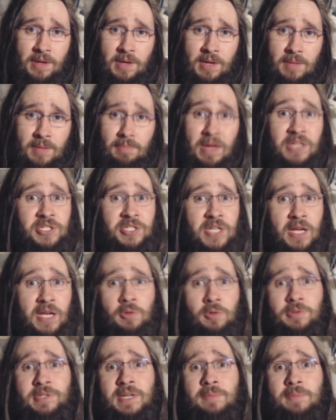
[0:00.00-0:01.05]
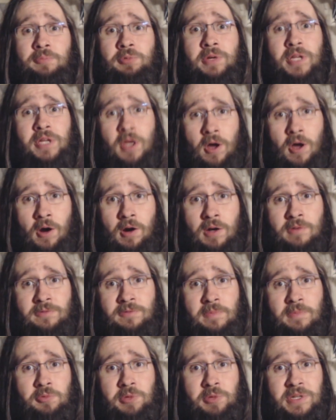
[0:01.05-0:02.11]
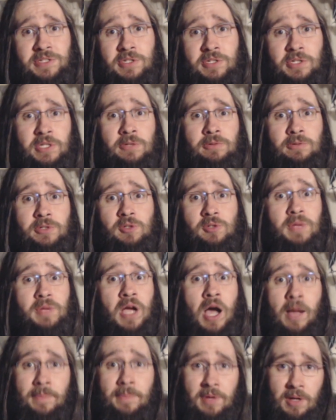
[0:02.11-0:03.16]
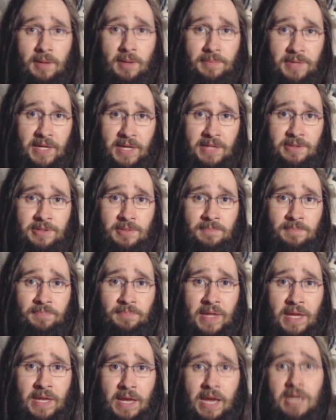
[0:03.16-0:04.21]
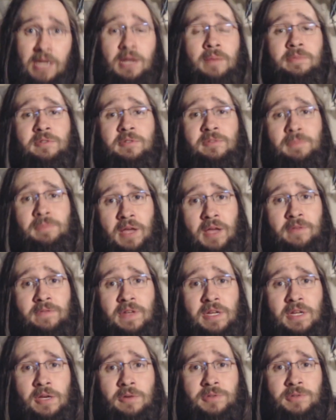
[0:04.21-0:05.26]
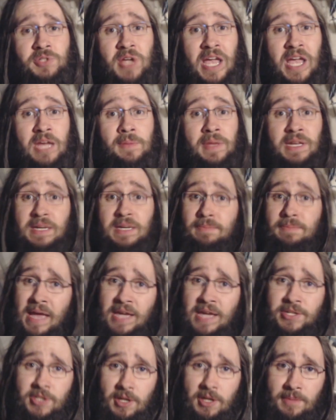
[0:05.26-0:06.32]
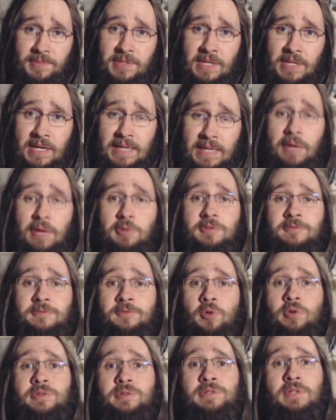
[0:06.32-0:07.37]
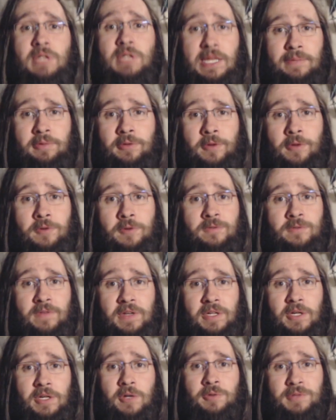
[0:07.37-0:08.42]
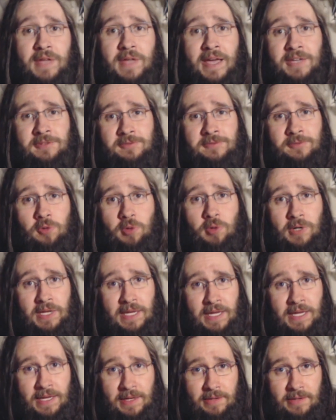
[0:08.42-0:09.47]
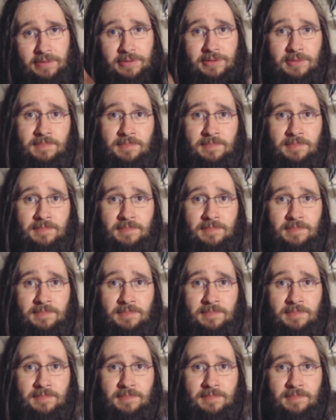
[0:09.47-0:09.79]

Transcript: My channel was hit pretty hard from the recent YouTube COPPA updates. A number of my videos are animated mashups, and I was forced to label those videos as for kids.